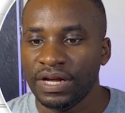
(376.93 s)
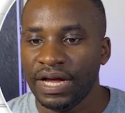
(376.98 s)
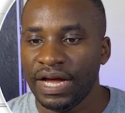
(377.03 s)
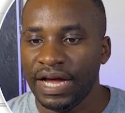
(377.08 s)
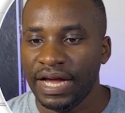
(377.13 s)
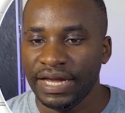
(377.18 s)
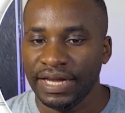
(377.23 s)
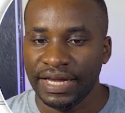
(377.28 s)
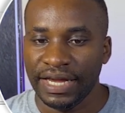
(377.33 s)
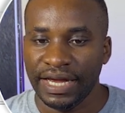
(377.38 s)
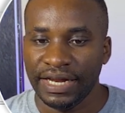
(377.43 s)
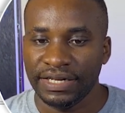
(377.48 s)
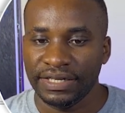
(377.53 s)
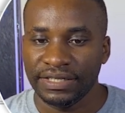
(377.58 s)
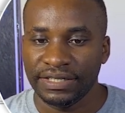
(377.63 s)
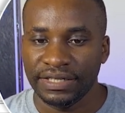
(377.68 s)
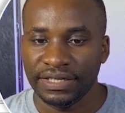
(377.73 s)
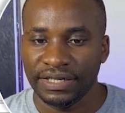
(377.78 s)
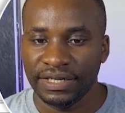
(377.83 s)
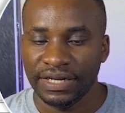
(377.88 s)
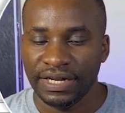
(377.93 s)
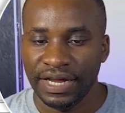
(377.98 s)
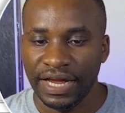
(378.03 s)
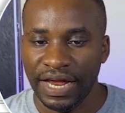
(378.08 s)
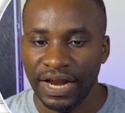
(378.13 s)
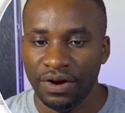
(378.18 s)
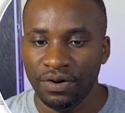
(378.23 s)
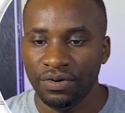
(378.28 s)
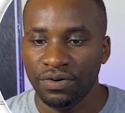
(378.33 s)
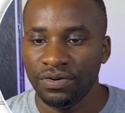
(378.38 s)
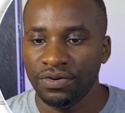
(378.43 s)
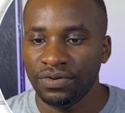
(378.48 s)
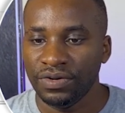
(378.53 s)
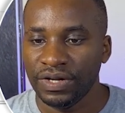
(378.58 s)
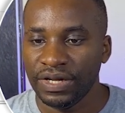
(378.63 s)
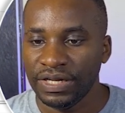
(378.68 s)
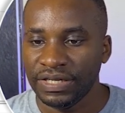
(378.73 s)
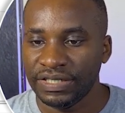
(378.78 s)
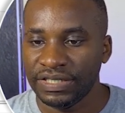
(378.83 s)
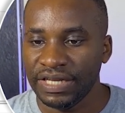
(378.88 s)
I get hello,
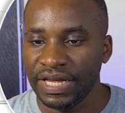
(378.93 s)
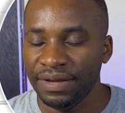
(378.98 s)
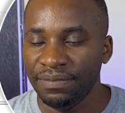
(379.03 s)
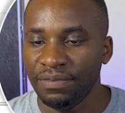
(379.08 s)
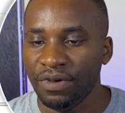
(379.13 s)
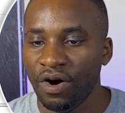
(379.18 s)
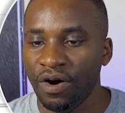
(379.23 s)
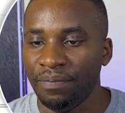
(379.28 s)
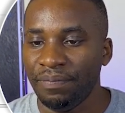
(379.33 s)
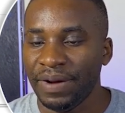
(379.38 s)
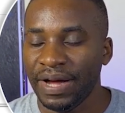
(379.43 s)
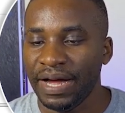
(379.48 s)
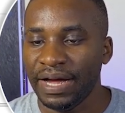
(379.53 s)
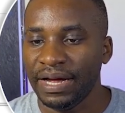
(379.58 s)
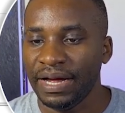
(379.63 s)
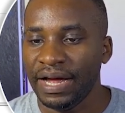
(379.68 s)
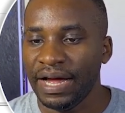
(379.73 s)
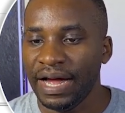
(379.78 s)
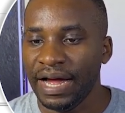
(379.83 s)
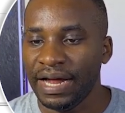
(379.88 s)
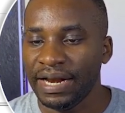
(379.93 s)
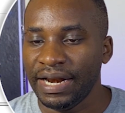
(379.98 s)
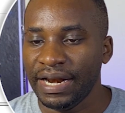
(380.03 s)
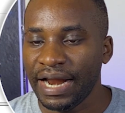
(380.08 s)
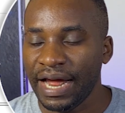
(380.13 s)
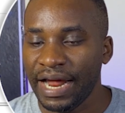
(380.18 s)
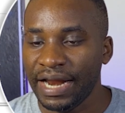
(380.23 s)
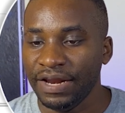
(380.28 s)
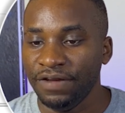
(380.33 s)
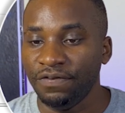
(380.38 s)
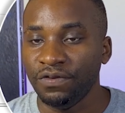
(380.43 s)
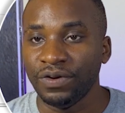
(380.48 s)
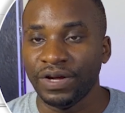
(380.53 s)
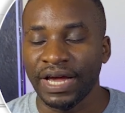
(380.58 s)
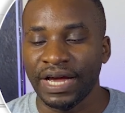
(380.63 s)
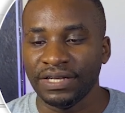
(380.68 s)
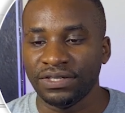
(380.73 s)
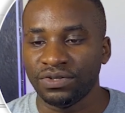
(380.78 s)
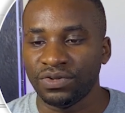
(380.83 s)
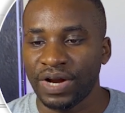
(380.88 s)
same upper, and if you
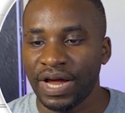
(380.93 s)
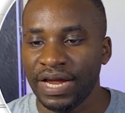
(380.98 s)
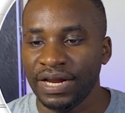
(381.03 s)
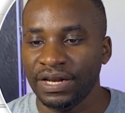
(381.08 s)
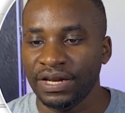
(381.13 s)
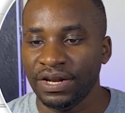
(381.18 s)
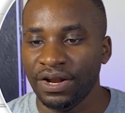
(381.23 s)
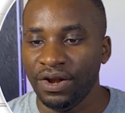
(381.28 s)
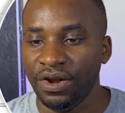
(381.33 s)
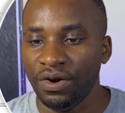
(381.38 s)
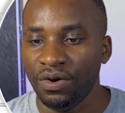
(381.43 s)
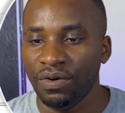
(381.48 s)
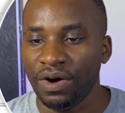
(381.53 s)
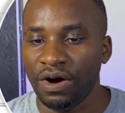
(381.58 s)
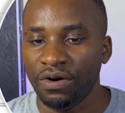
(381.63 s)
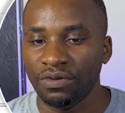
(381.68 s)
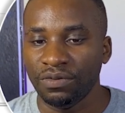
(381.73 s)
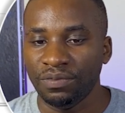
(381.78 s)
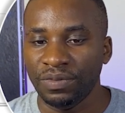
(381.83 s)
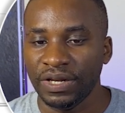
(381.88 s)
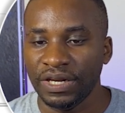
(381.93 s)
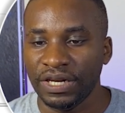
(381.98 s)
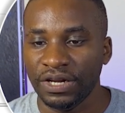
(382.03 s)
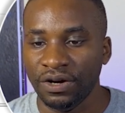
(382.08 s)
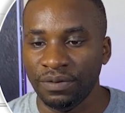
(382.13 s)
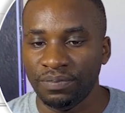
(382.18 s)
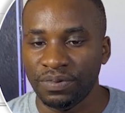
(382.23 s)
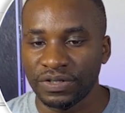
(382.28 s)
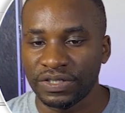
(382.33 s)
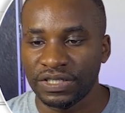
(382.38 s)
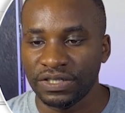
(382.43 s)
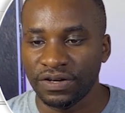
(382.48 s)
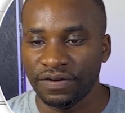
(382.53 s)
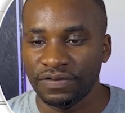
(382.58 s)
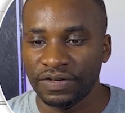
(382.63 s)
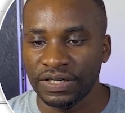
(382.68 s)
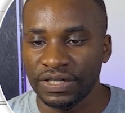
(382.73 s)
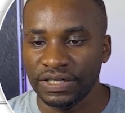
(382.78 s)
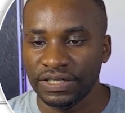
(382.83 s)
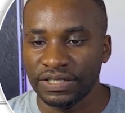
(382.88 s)
guess right, the lower would be the opposite of
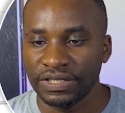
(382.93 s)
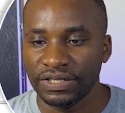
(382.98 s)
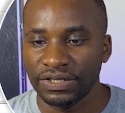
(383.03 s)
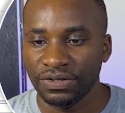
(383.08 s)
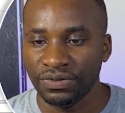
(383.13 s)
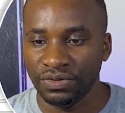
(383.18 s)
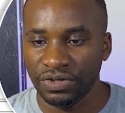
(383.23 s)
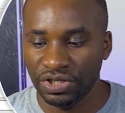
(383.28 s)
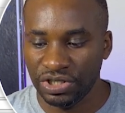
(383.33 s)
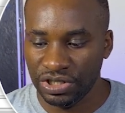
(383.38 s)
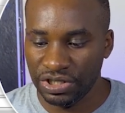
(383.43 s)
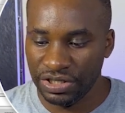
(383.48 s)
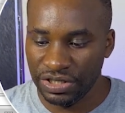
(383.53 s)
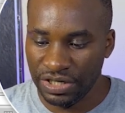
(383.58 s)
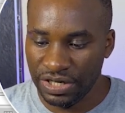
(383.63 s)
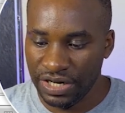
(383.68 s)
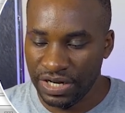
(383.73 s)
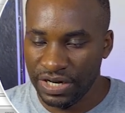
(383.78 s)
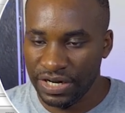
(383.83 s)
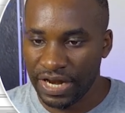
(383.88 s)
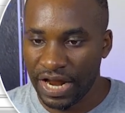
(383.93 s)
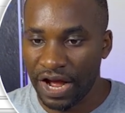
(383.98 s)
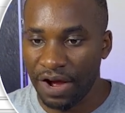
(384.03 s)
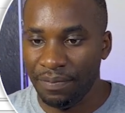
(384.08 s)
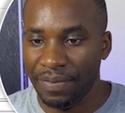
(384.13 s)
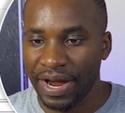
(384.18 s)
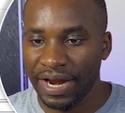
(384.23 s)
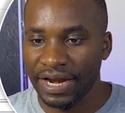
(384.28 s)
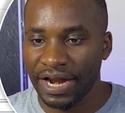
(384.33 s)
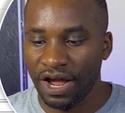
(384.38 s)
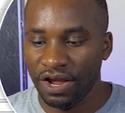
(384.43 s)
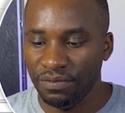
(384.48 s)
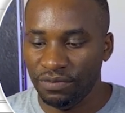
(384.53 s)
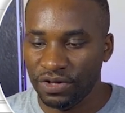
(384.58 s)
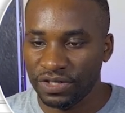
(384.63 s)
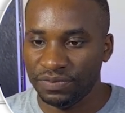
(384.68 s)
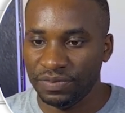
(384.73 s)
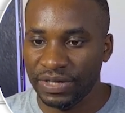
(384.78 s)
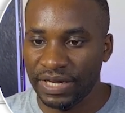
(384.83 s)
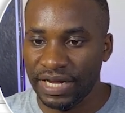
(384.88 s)
this, which by now you
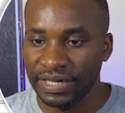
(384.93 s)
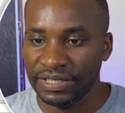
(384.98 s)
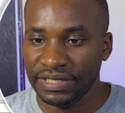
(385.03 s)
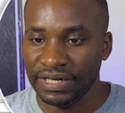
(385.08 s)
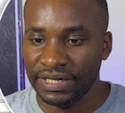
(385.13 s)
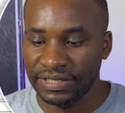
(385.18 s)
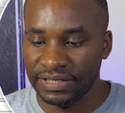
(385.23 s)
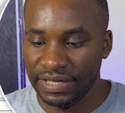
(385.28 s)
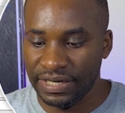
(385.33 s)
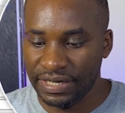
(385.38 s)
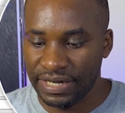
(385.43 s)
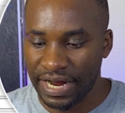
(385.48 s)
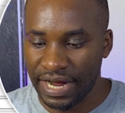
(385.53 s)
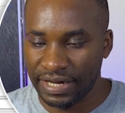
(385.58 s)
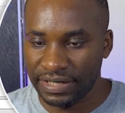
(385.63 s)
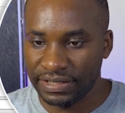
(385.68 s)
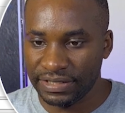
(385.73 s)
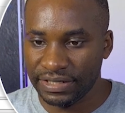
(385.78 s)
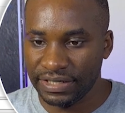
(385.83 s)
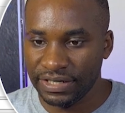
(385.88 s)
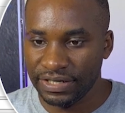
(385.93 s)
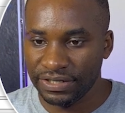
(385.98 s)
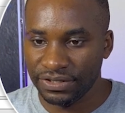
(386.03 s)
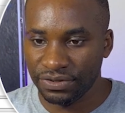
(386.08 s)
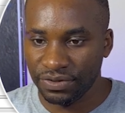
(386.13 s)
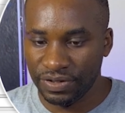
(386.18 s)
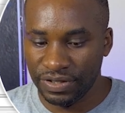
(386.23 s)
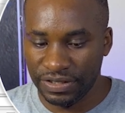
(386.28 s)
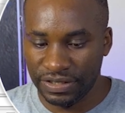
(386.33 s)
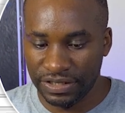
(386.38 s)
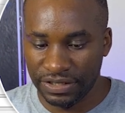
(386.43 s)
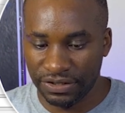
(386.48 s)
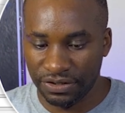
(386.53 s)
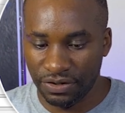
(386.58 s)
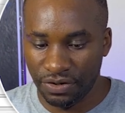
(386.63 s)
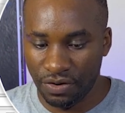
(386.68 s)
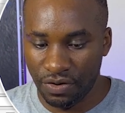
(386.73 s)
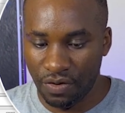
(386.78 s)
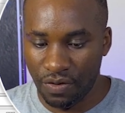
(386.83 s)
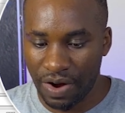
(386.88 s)
must be getting the syntax. So this is
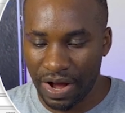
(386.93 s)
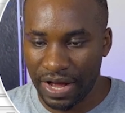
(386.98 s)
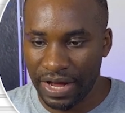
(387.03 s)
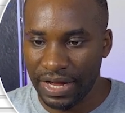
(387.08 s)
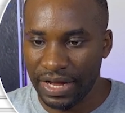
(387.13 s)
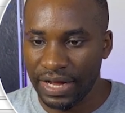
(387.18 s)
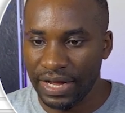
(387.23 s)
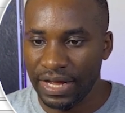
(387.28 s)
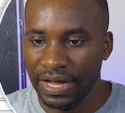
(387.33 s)
lower,